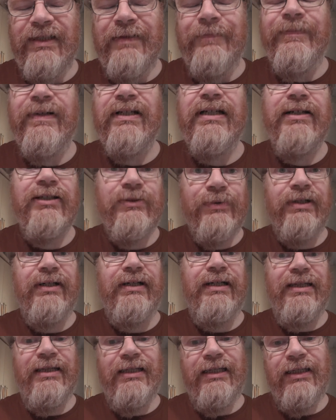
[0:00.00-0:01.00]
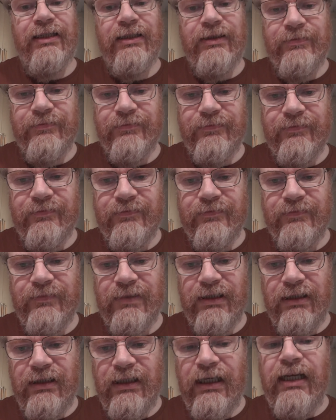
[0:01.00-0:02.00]
But here's what I think.
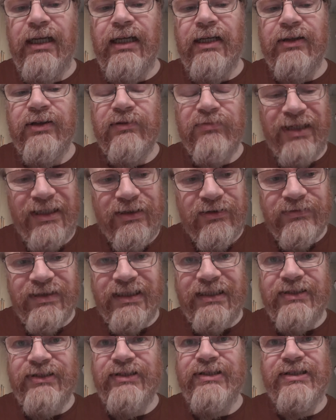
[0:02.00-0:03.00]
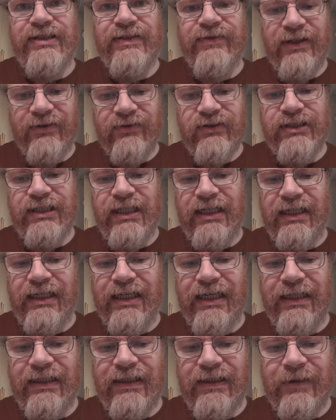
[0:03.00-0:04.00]
The real reason you've never seen an
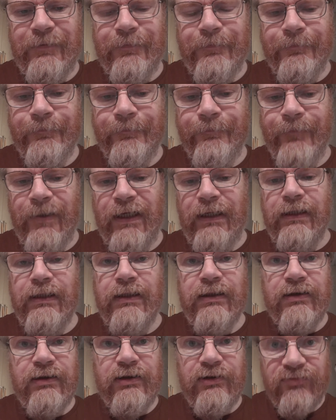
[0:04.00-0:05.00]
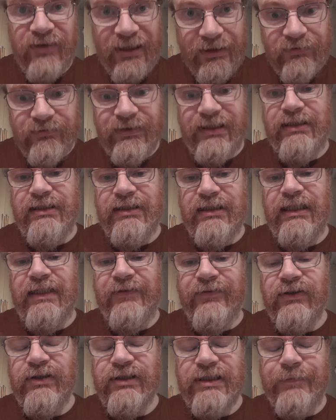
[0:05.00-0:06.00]
alien, the real reason they
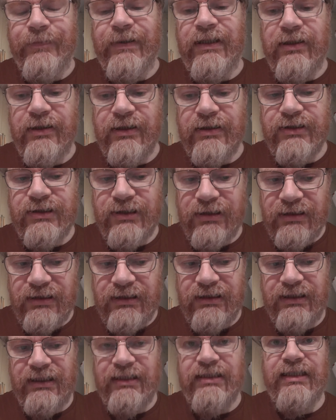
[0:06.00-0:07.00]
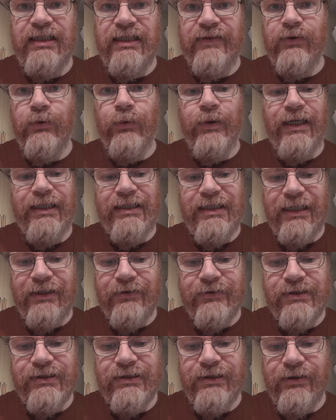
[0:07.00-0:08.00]
first appeared at CERN instead of the White
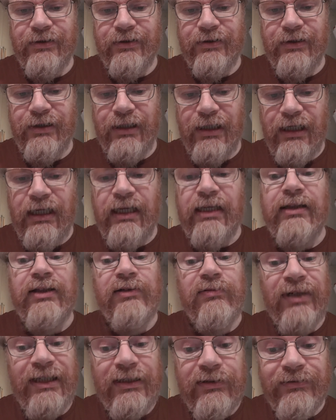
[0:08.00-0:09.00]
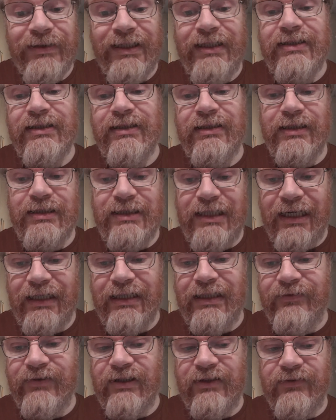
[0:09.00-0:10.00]
House, The real reason the tech
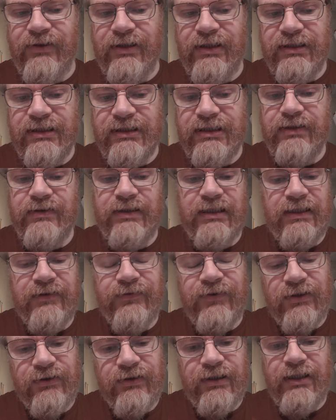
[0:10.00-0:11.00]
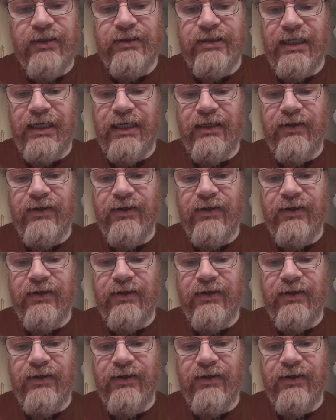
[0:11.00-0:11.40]
they've given us is only a few years ahead